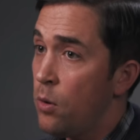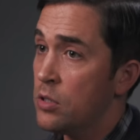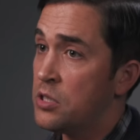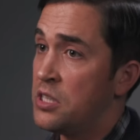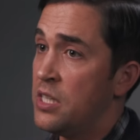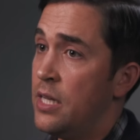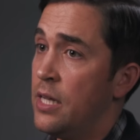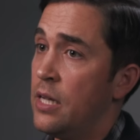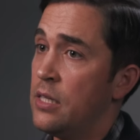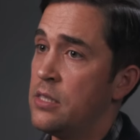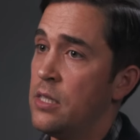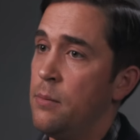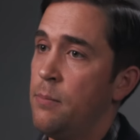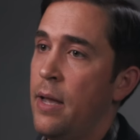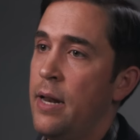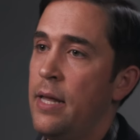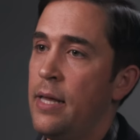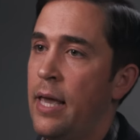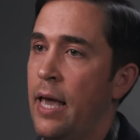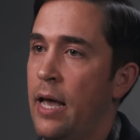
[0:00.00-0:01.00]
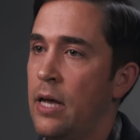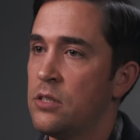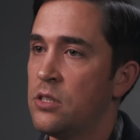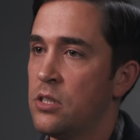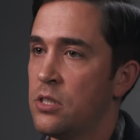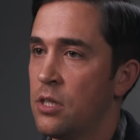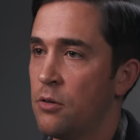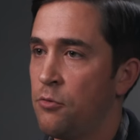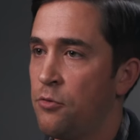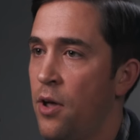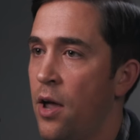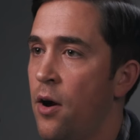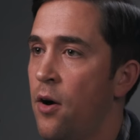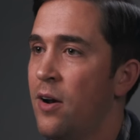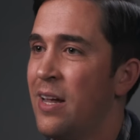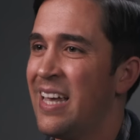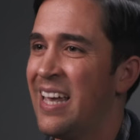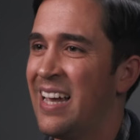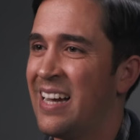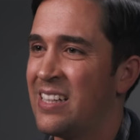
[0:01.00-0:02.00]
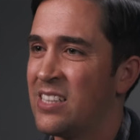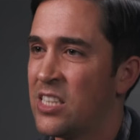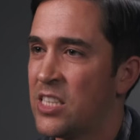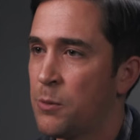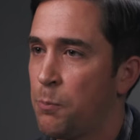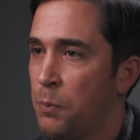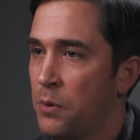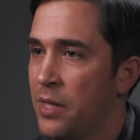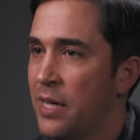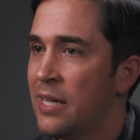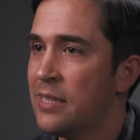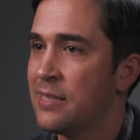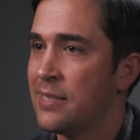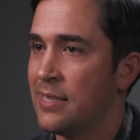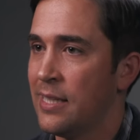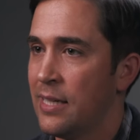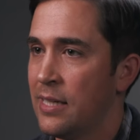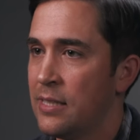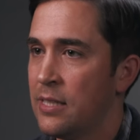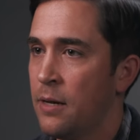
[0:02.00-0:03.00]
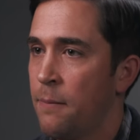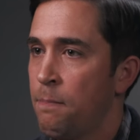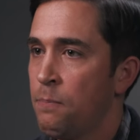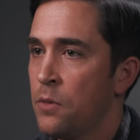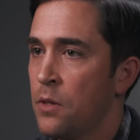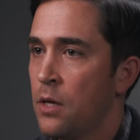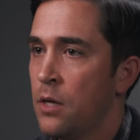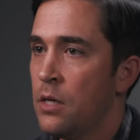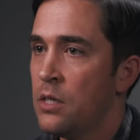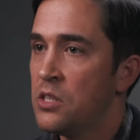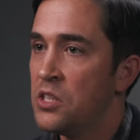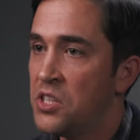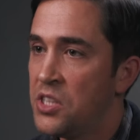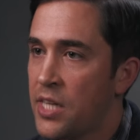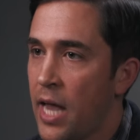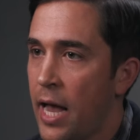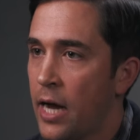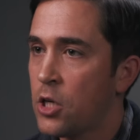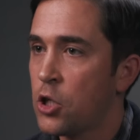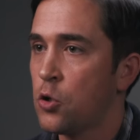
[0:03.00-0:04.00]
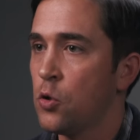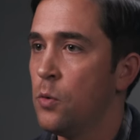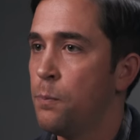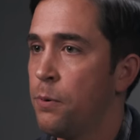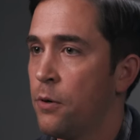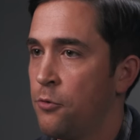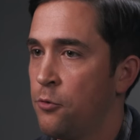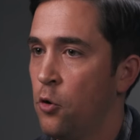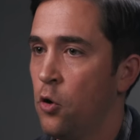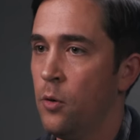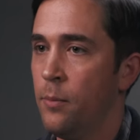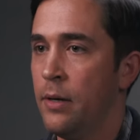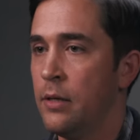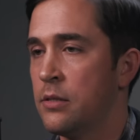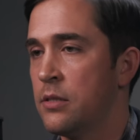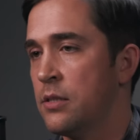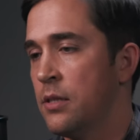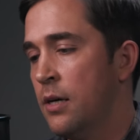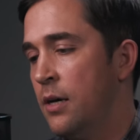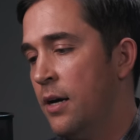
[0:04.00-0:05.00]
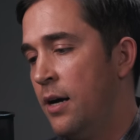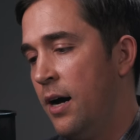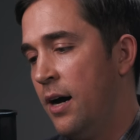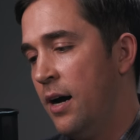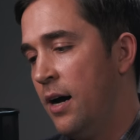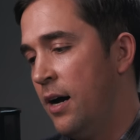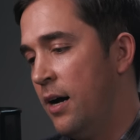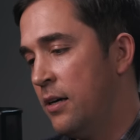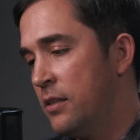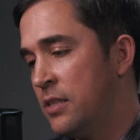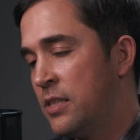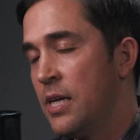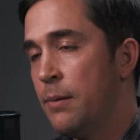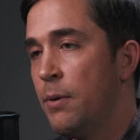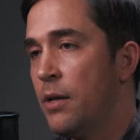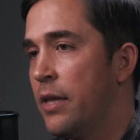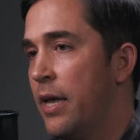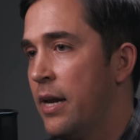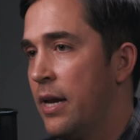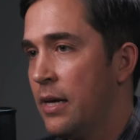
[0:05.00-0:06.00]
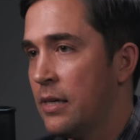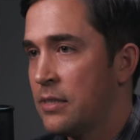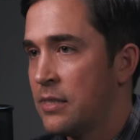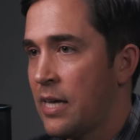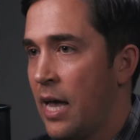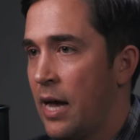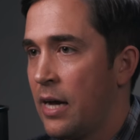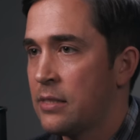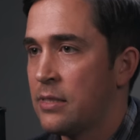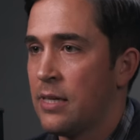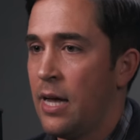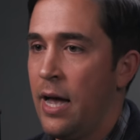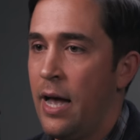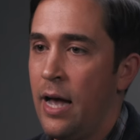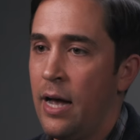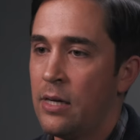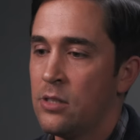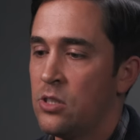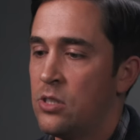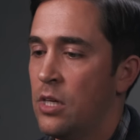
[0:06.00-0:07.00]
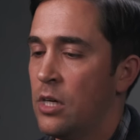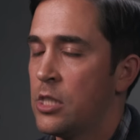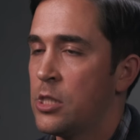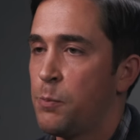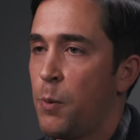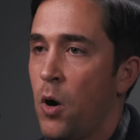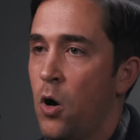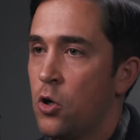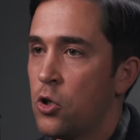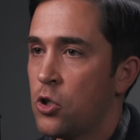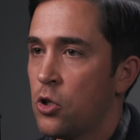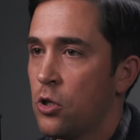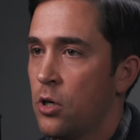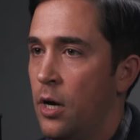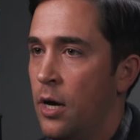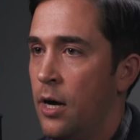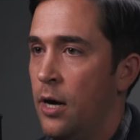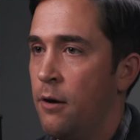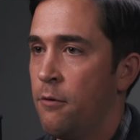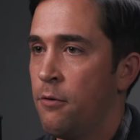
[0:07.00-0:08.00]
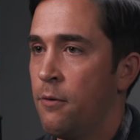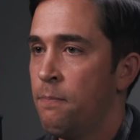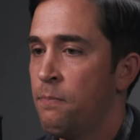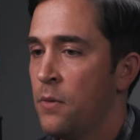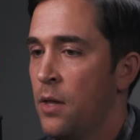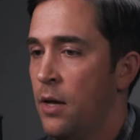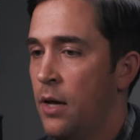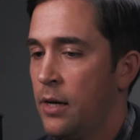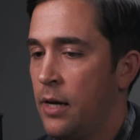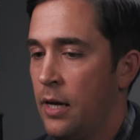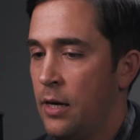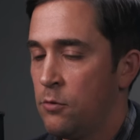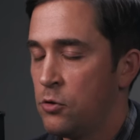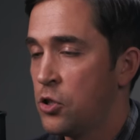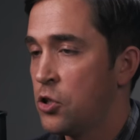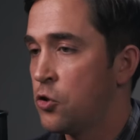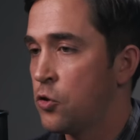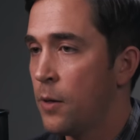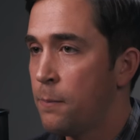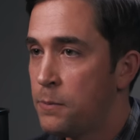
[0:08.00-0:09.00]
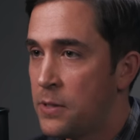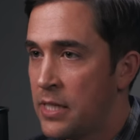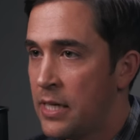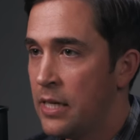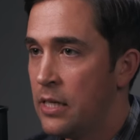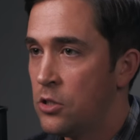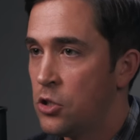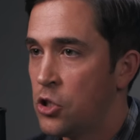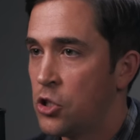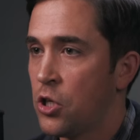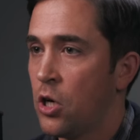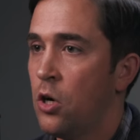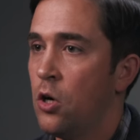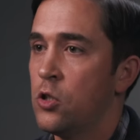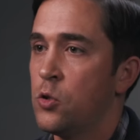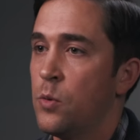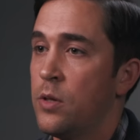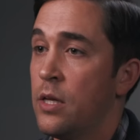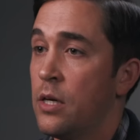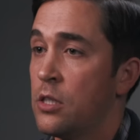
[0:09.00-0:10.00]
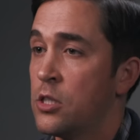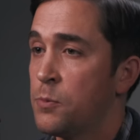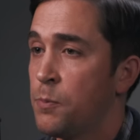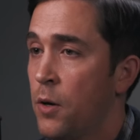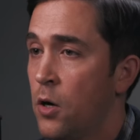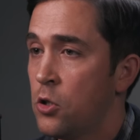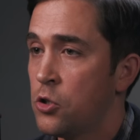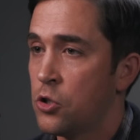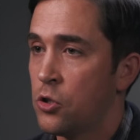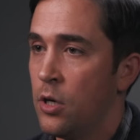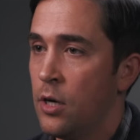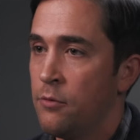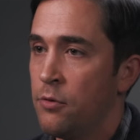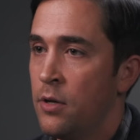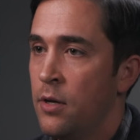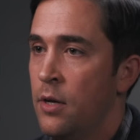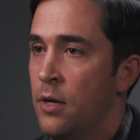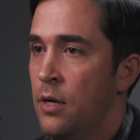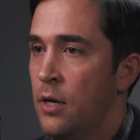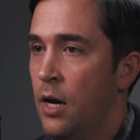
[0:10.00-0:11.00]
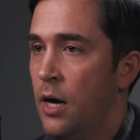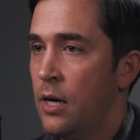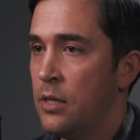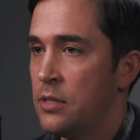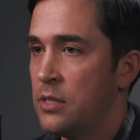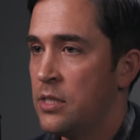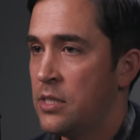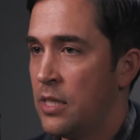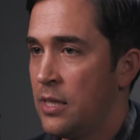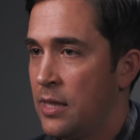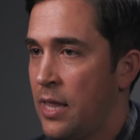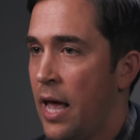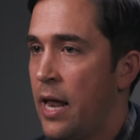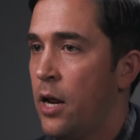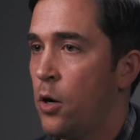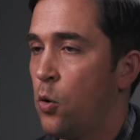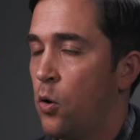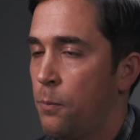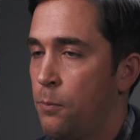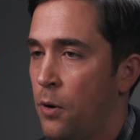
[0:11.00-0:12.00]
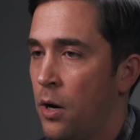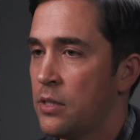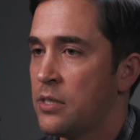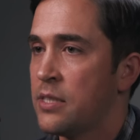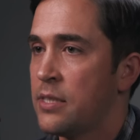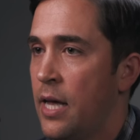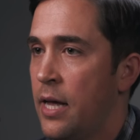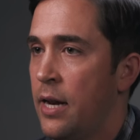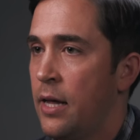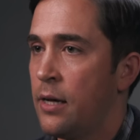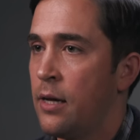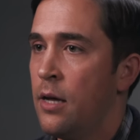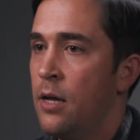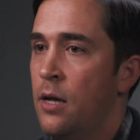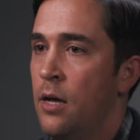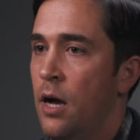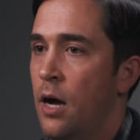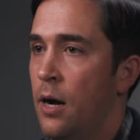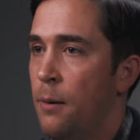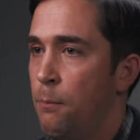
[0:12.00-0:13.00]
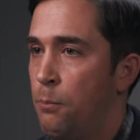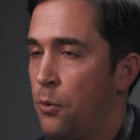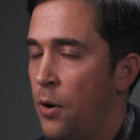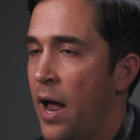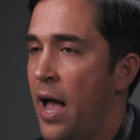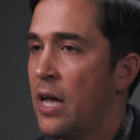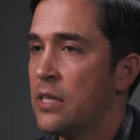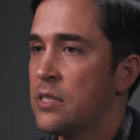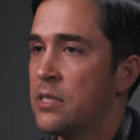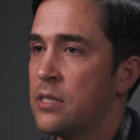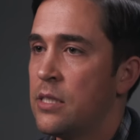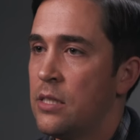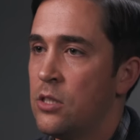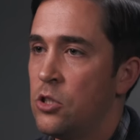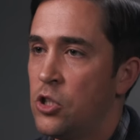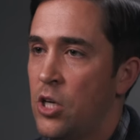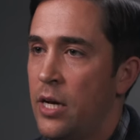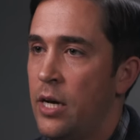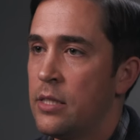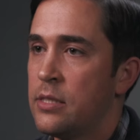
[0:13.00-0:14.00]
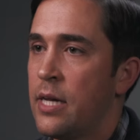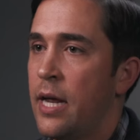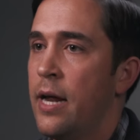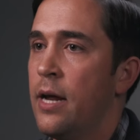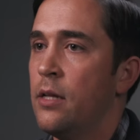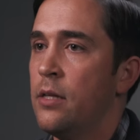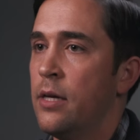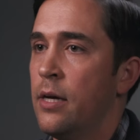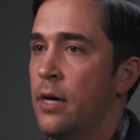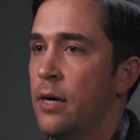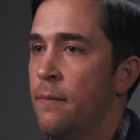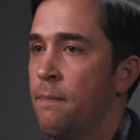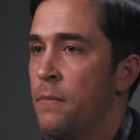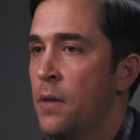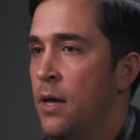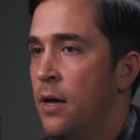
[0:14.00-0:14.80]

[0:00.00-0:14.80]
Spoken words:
we're seeing is, in many cases, a very explicit sexual performance, simulating sex acts, the exposure of kind of striptease shows with the exposure of synthetic or prosthetic breasts and genitalia,